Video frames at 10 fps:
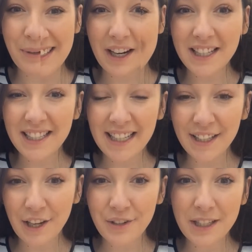we are
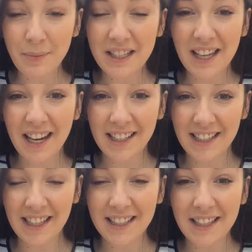still going to be
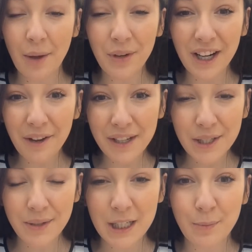scientists and we're going
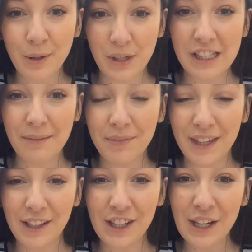to explore
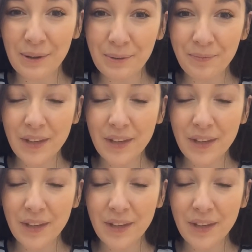something new.